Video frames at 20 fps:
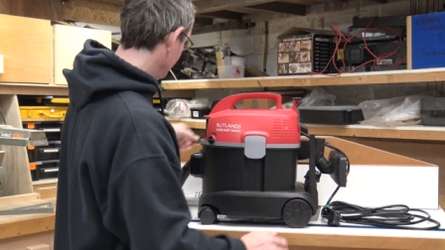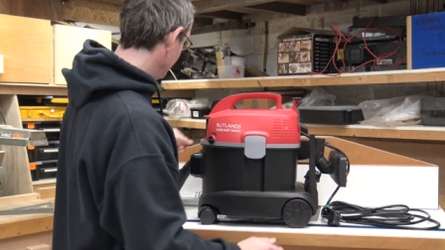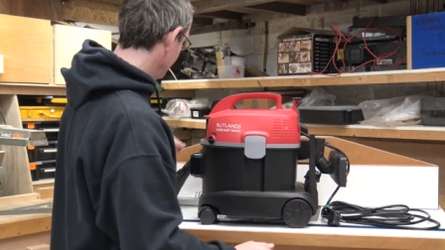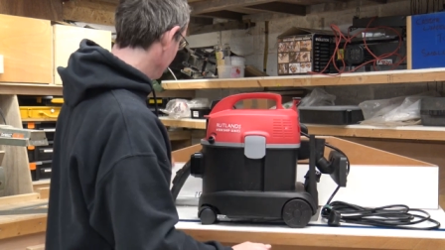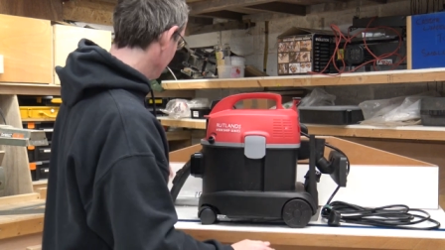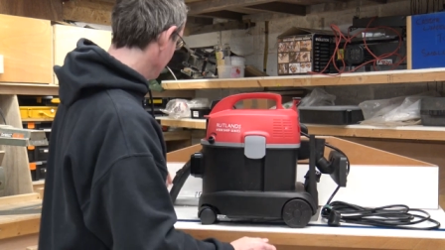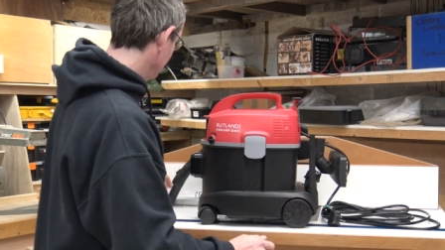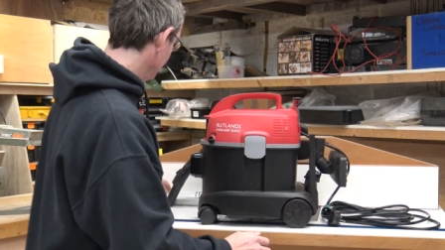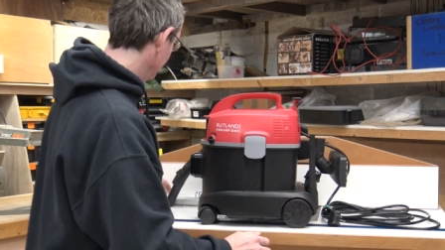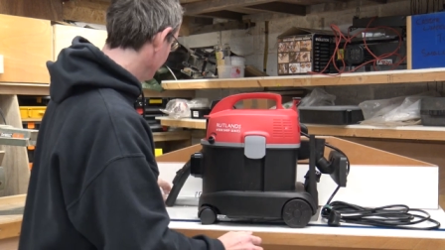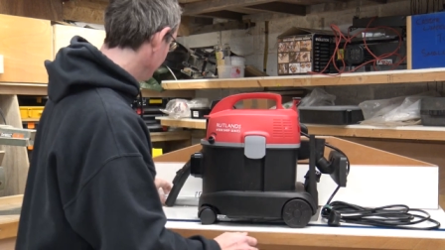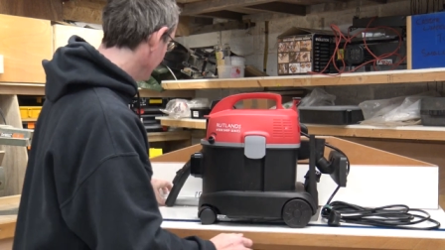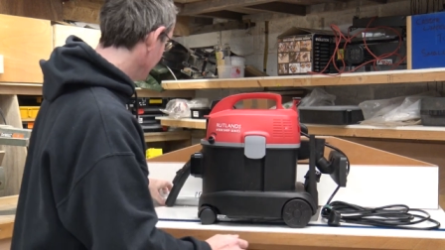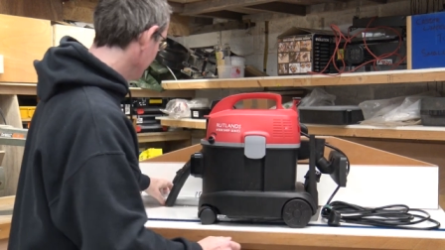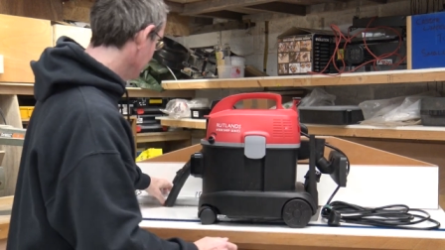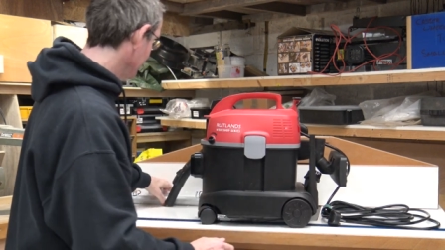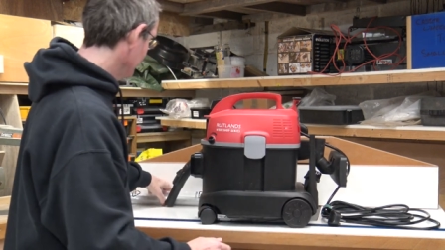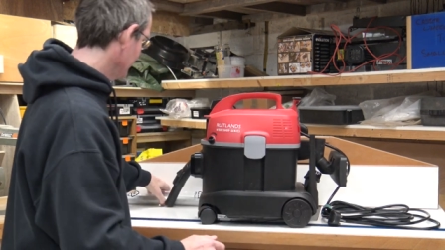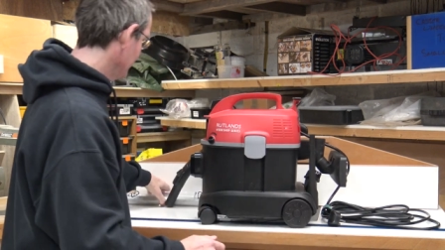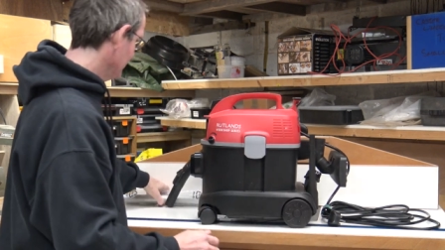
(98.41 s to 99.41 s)
I have the
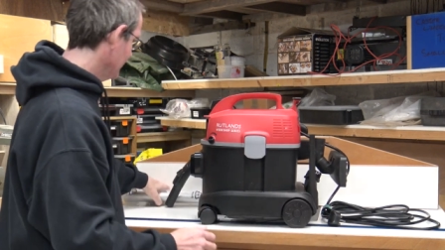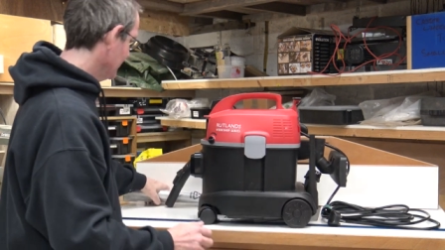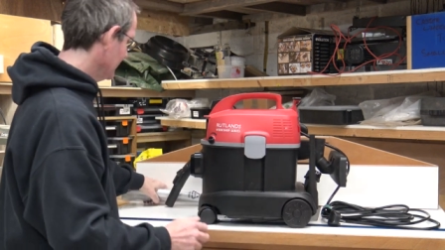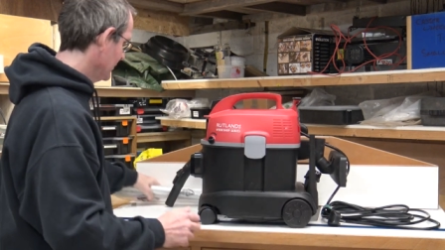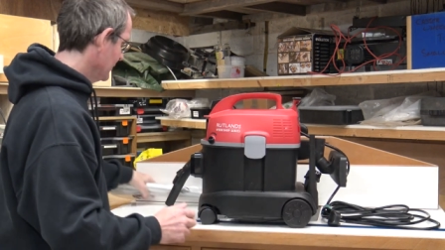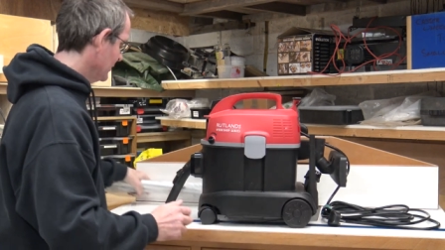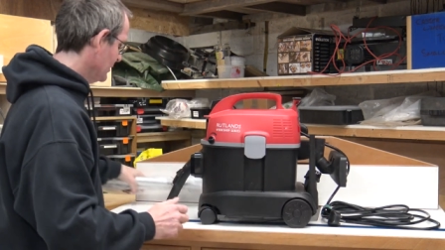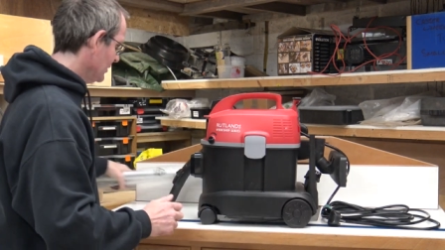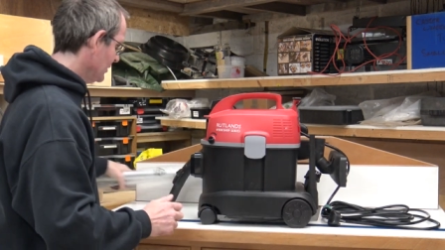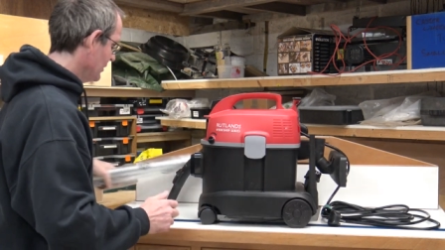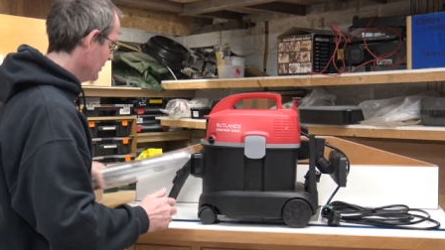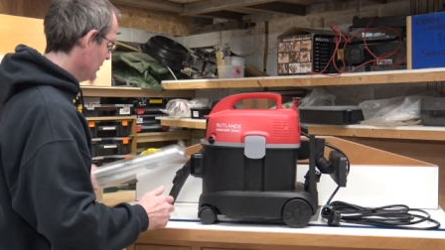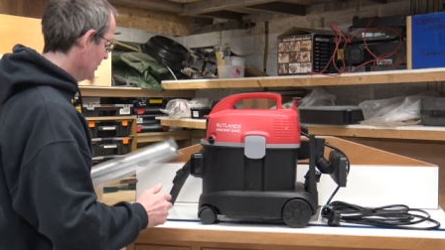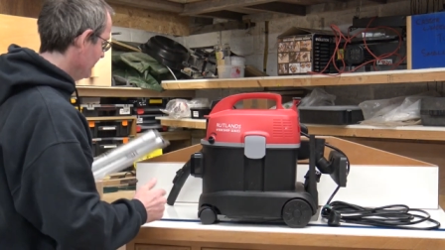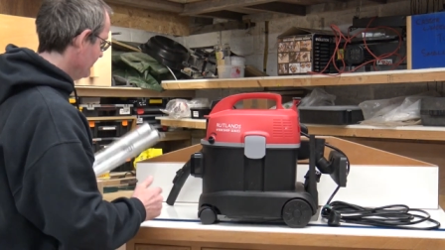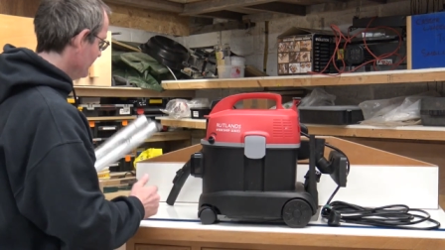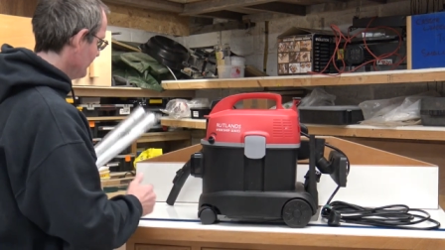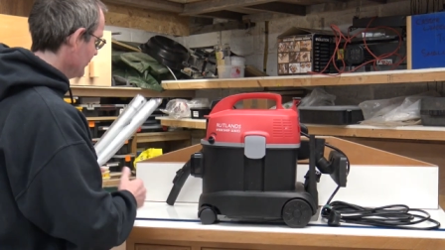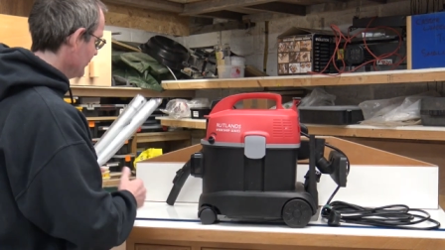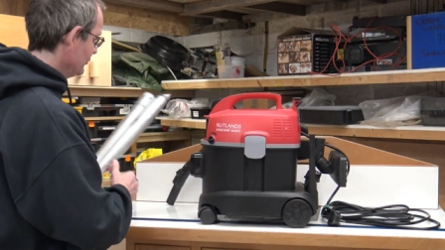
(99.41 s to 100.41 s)

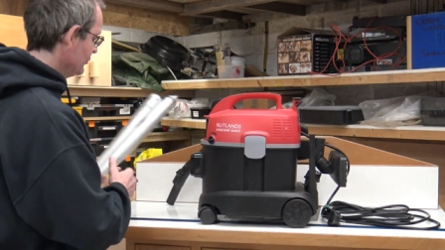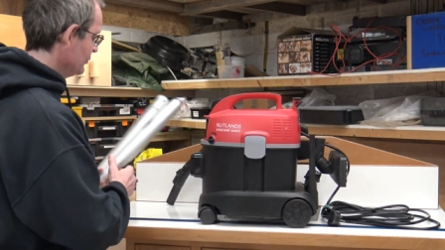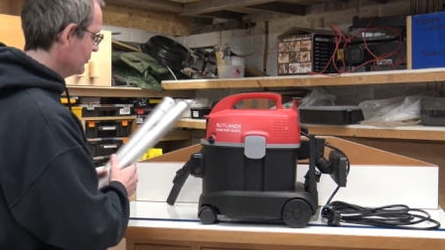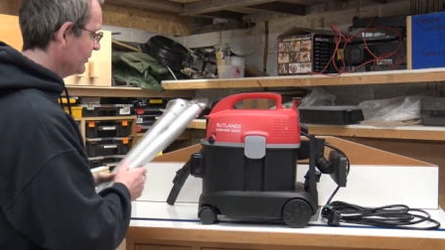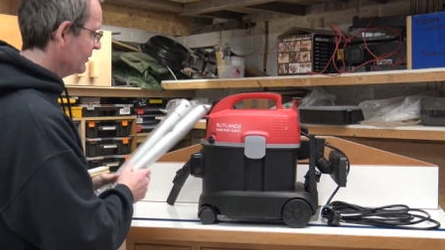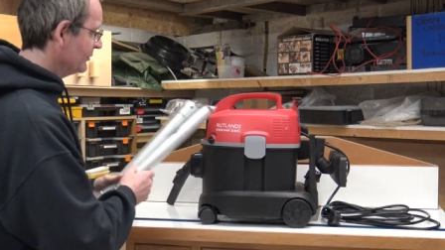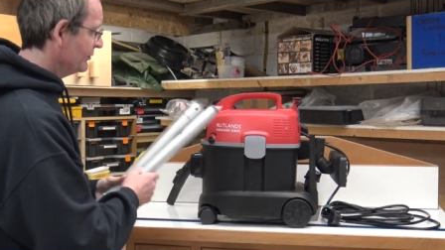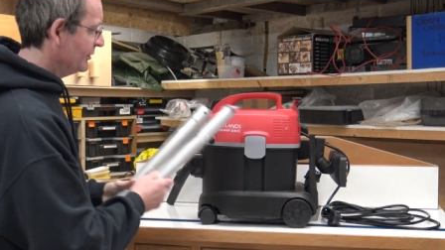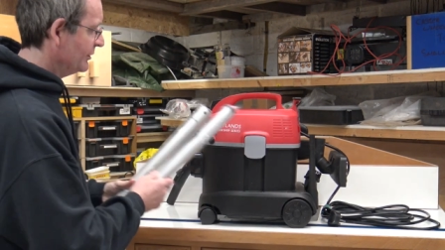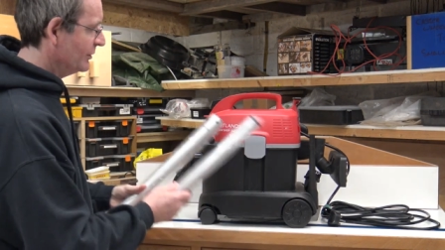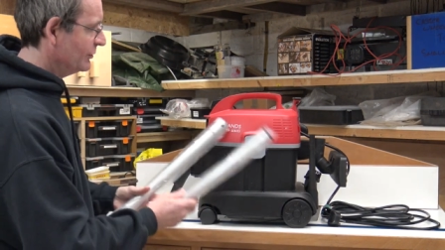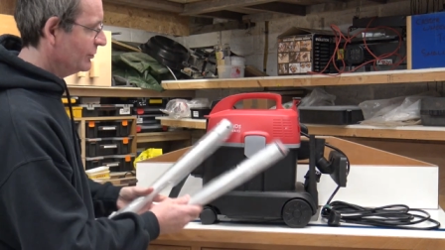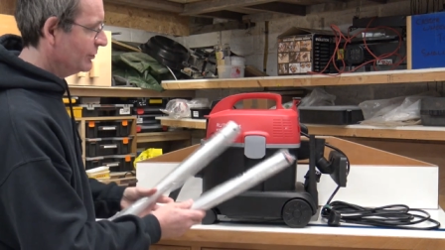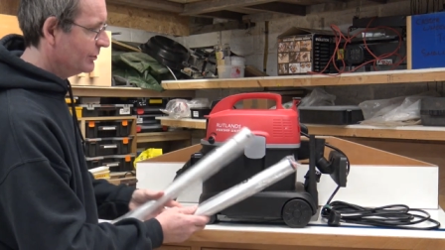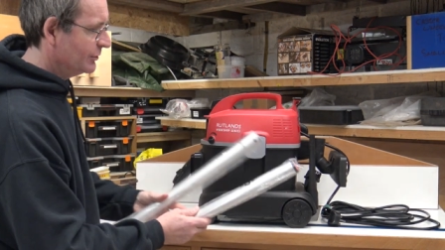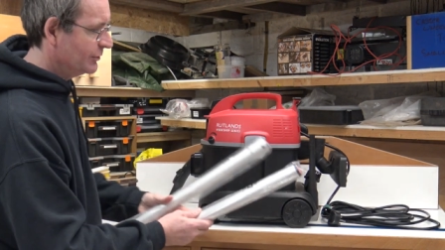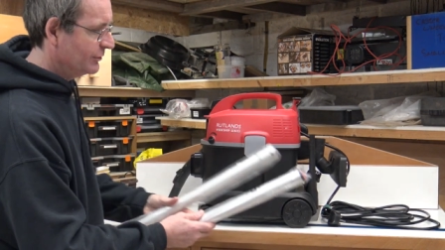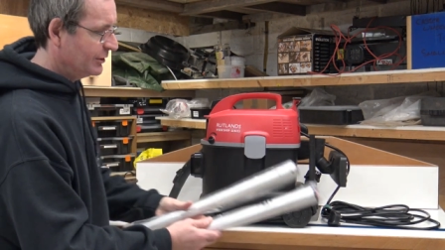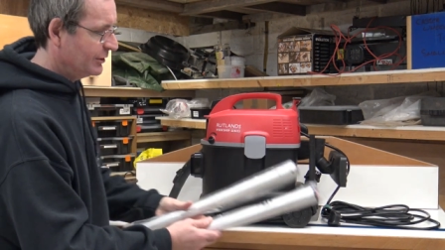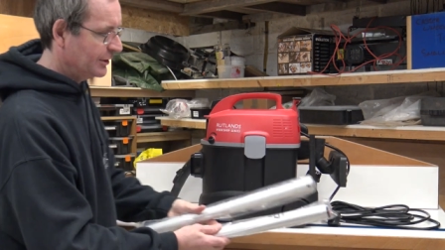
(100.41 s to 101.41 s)
uh, the two
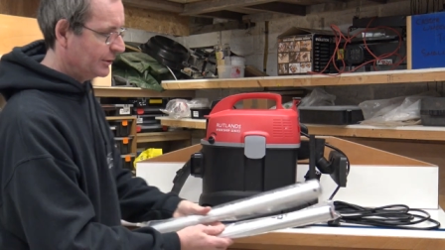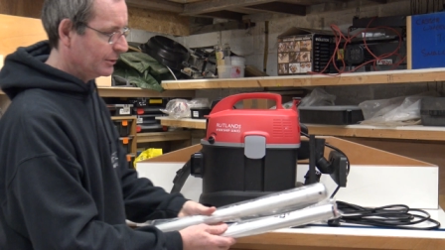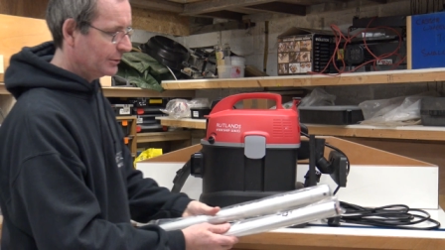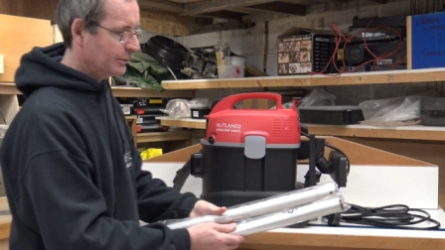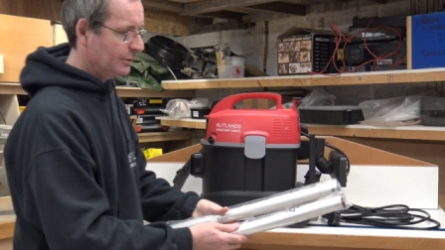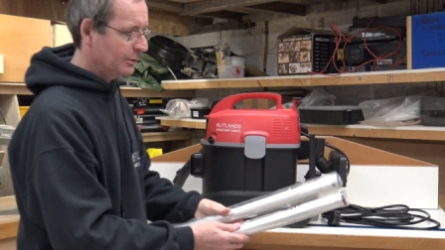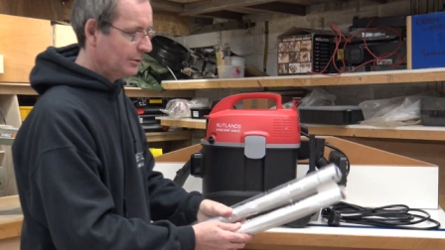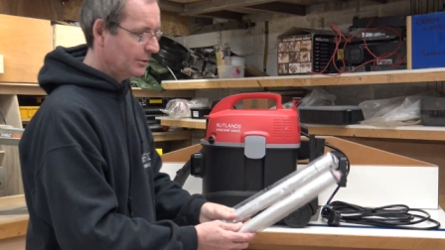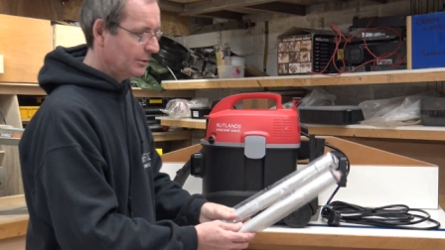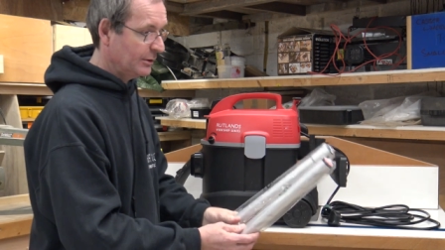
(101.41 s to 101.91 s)
extensions here.